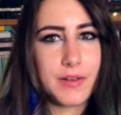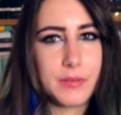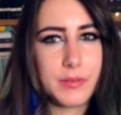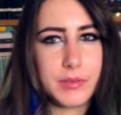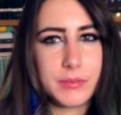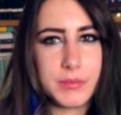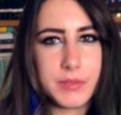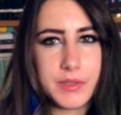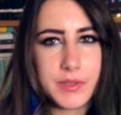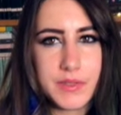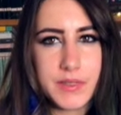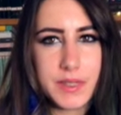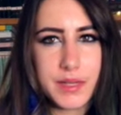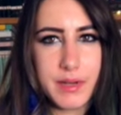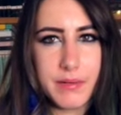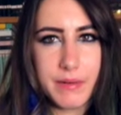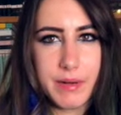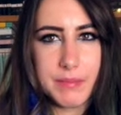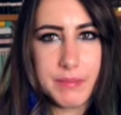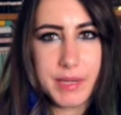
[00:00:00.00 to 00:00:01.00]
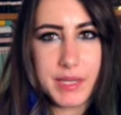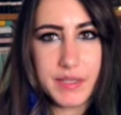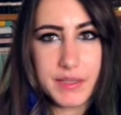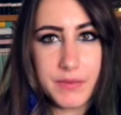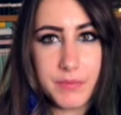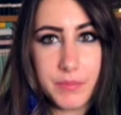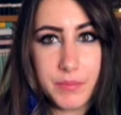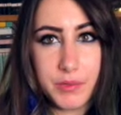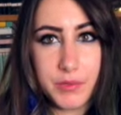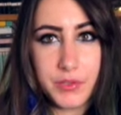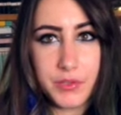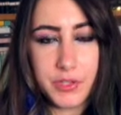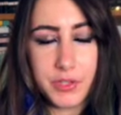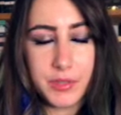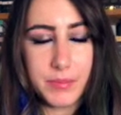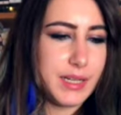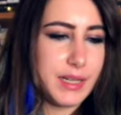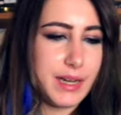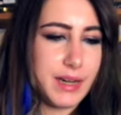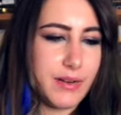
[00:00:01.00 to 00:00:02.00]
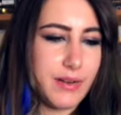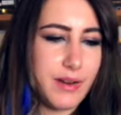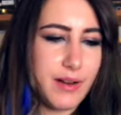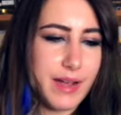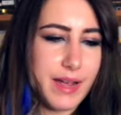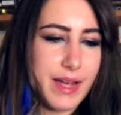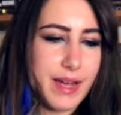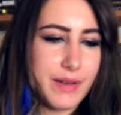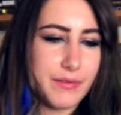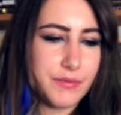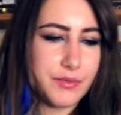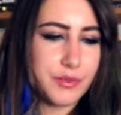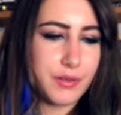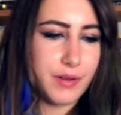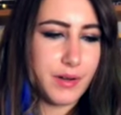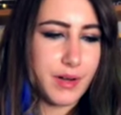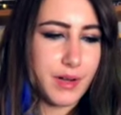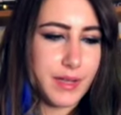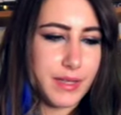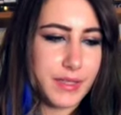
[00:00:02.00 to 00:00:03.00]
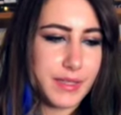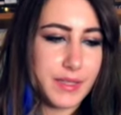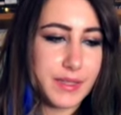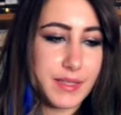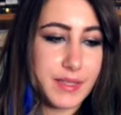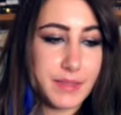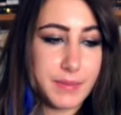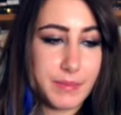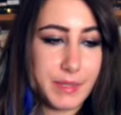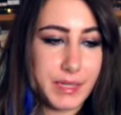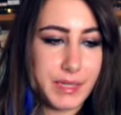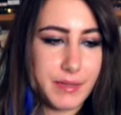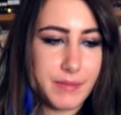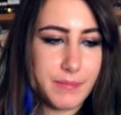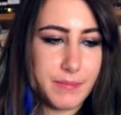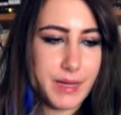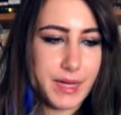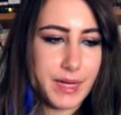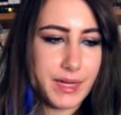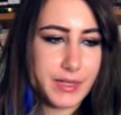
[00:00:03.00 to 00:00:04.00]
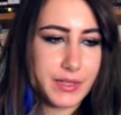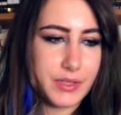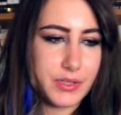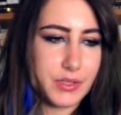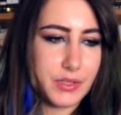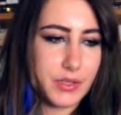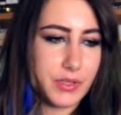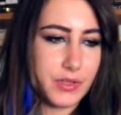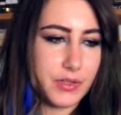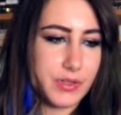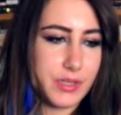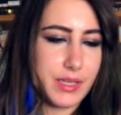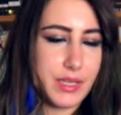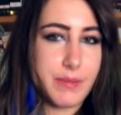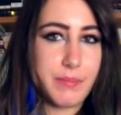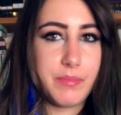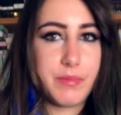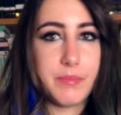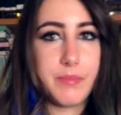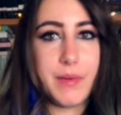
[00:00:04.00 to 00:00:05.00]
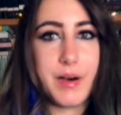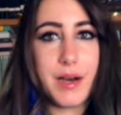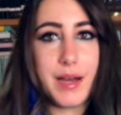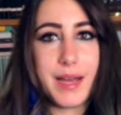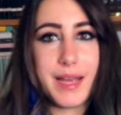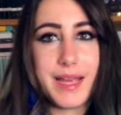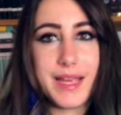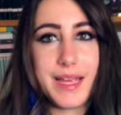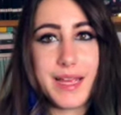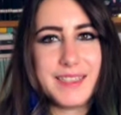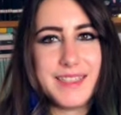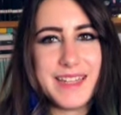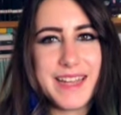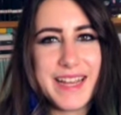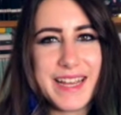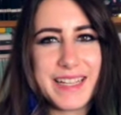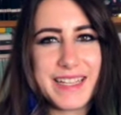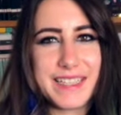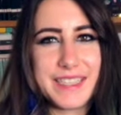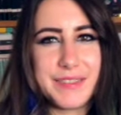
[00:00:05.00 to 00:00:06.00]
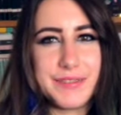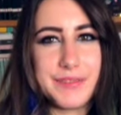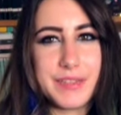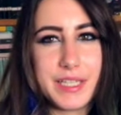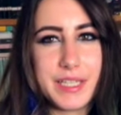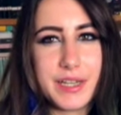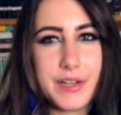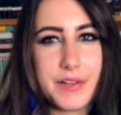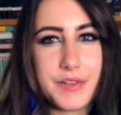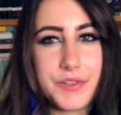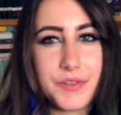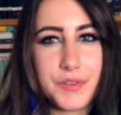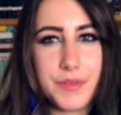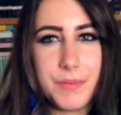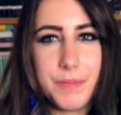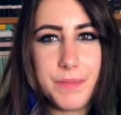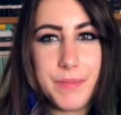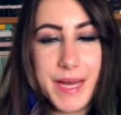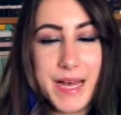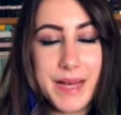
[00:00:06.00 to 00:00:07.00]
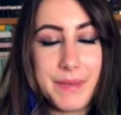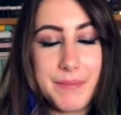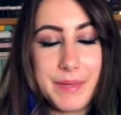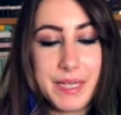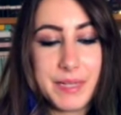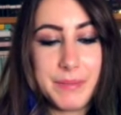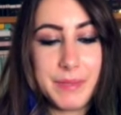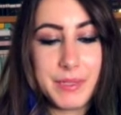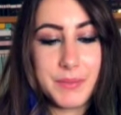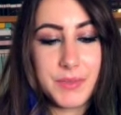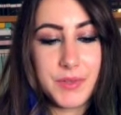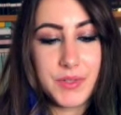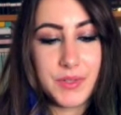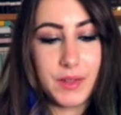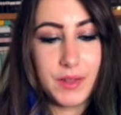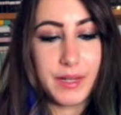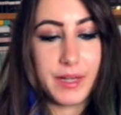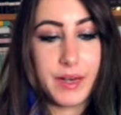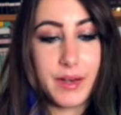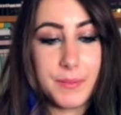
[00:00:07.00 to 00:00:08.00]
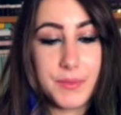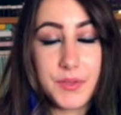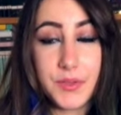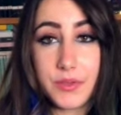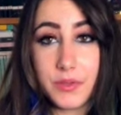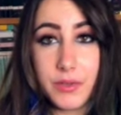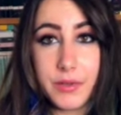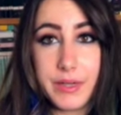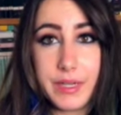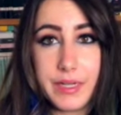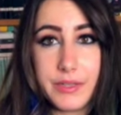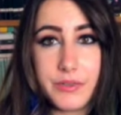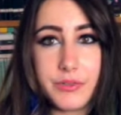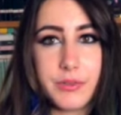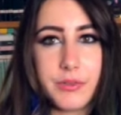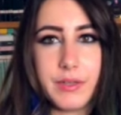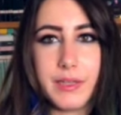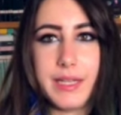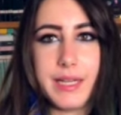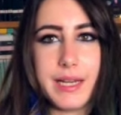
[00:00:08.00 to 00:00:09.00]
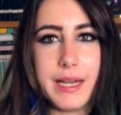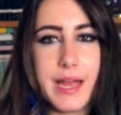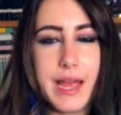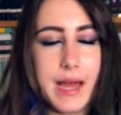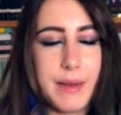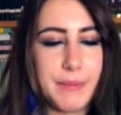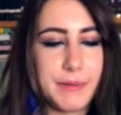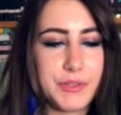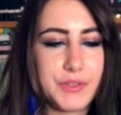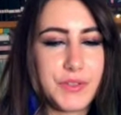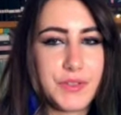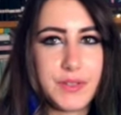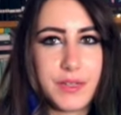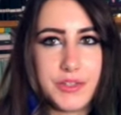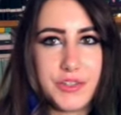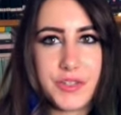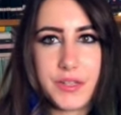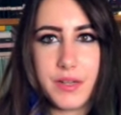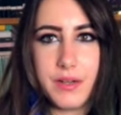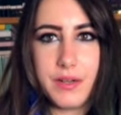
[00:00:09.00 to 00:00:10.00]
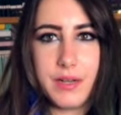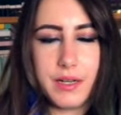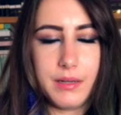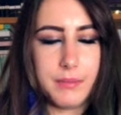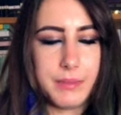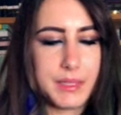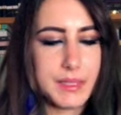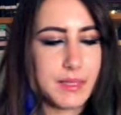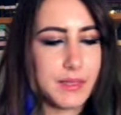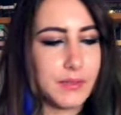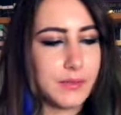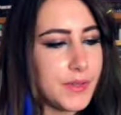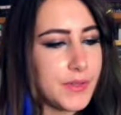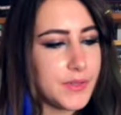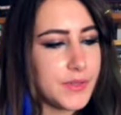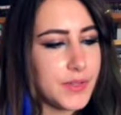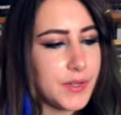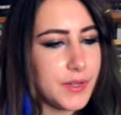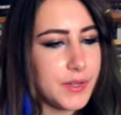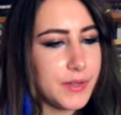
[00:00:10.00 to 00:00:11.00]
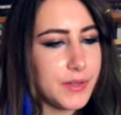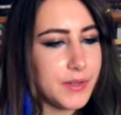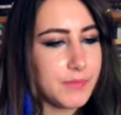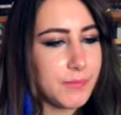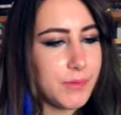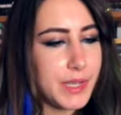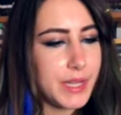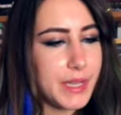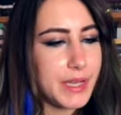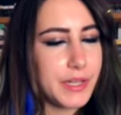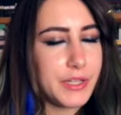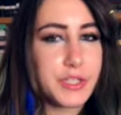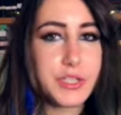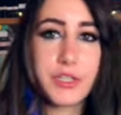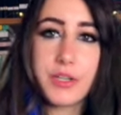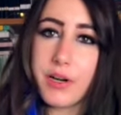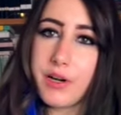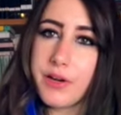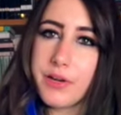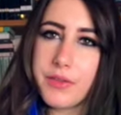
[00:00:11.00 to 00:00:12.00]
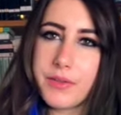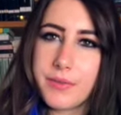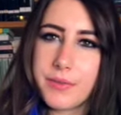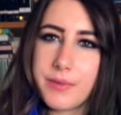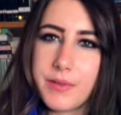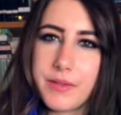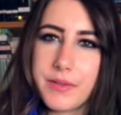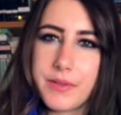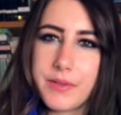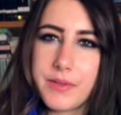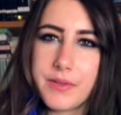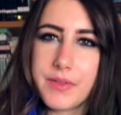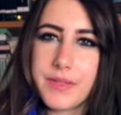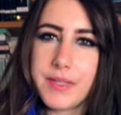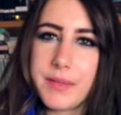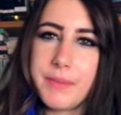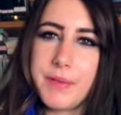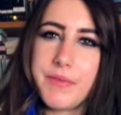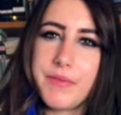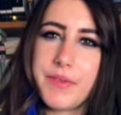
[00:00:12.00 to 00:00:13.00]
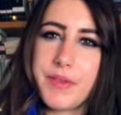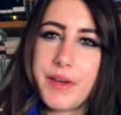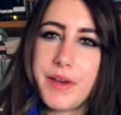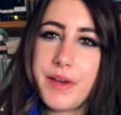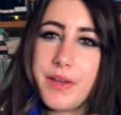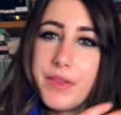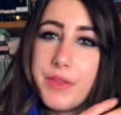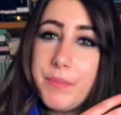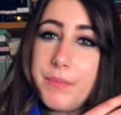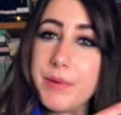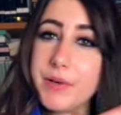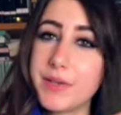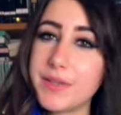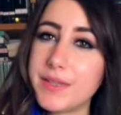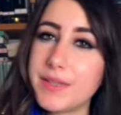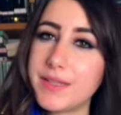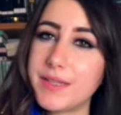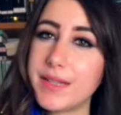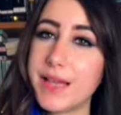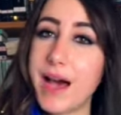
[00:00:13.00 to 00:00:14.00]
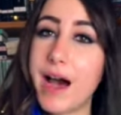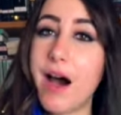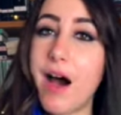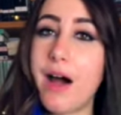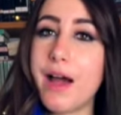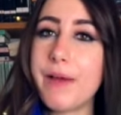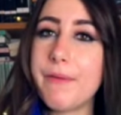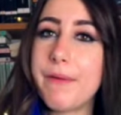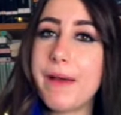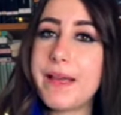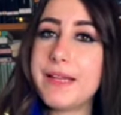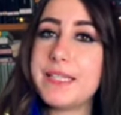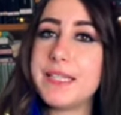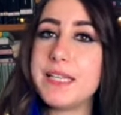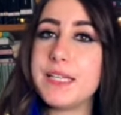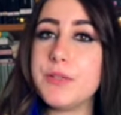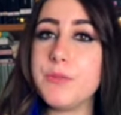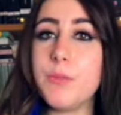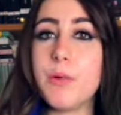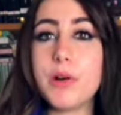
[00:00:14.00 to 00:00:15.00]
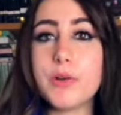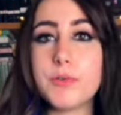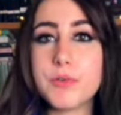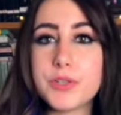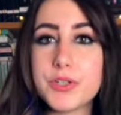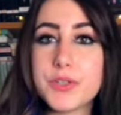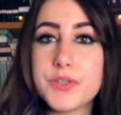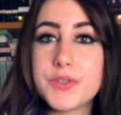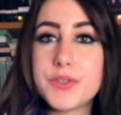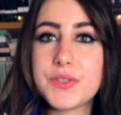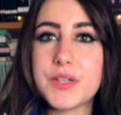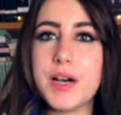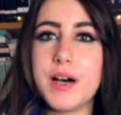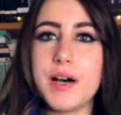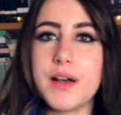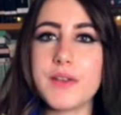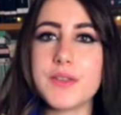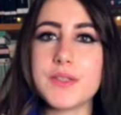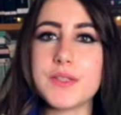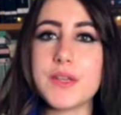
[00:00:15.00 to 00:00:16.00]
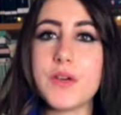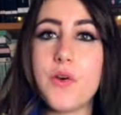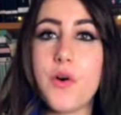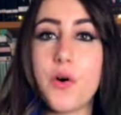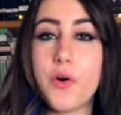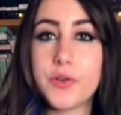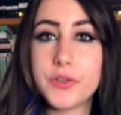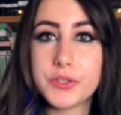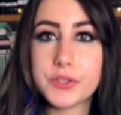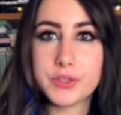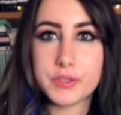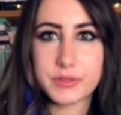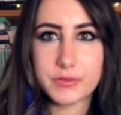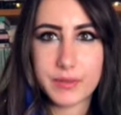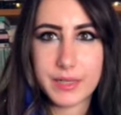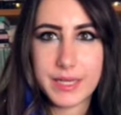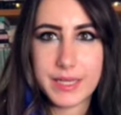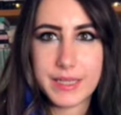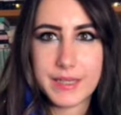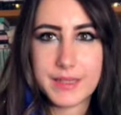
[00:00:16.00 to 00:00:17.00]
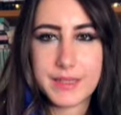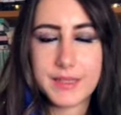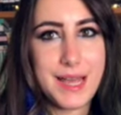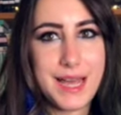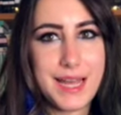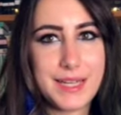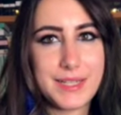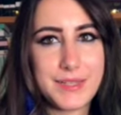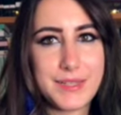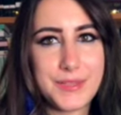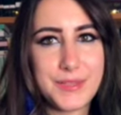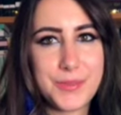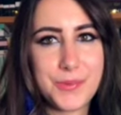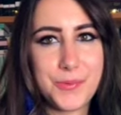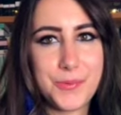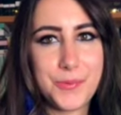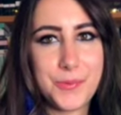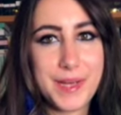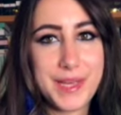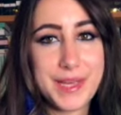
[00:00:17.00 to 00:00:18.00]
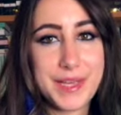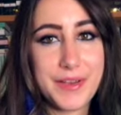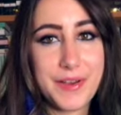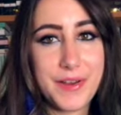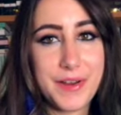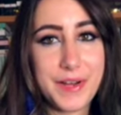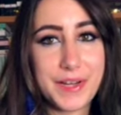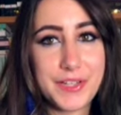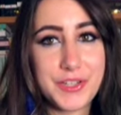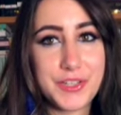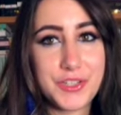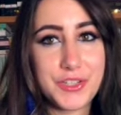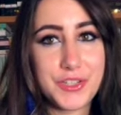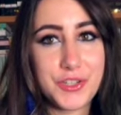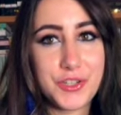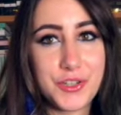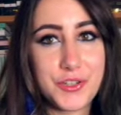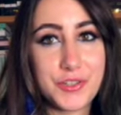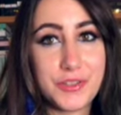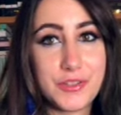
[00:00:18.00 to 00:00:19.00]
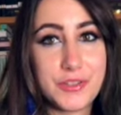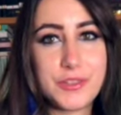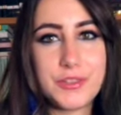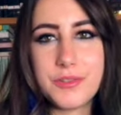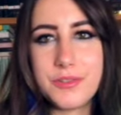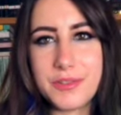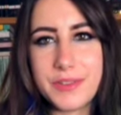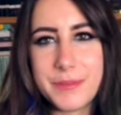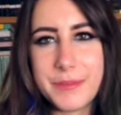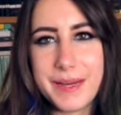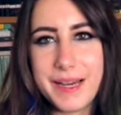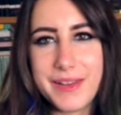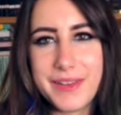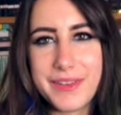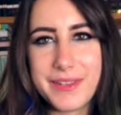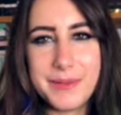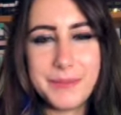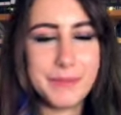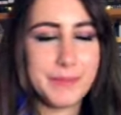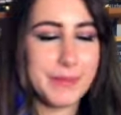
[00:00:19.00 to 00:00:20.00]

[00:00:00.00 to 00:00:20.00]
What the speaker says: books that I read because of booktube. Now, I have tried since my comeback to keep my negative videos to a bare minimum, so like, I'm sorry, truly I am, I just can't help myself. So we're going to go through some of the books that I rated 1 or 2 stars on Goodreads, and we're going to talk about them.